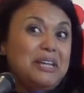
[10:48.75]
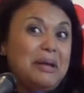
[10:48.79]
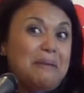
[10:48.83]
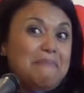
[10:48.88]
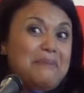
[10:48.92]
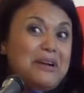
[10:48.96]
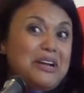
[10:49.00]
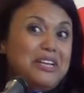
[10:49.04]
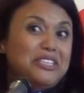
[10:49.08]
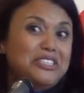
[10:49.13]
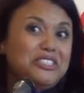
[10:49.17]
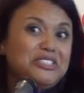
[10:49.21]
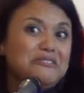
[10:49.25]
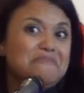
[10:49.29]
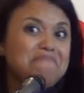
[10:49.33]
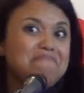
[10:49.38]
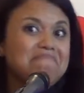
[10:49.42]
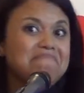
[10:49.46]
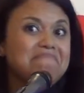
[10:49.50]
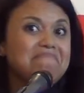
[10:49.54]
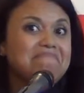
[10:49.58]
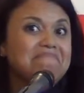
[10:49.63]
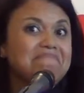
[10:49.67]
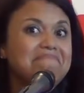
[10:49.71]
that much.
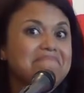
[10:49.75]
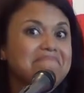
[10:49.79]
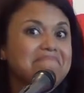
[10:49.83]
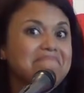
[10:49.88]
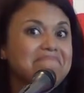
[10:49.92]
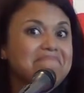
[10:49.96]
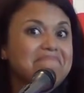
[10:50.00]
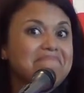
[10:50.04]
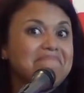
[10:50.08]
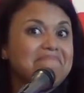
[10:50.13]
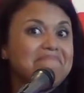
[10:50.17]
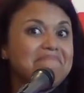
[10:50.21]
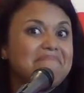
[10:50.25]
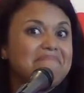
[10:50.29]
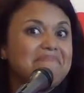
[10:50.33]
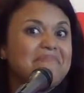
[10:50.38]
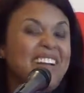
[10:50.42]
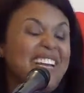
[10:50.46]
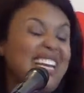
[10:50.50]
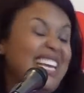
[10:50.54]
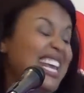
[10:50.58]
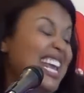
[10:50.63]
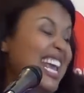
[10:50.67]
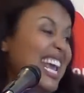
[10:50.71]

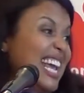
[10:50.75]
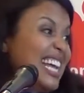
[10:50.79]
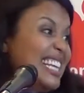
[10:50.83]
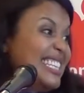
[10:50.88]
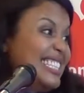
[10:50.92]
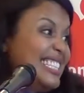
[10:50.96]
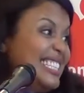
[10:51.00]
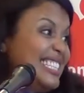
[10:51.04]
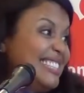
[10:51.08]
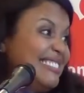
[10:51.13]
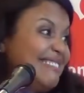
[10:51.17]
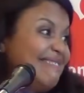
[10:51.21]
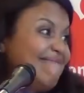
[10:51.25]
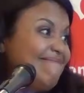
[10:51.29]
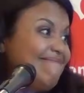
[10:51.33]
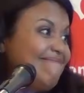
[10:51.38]
I can't.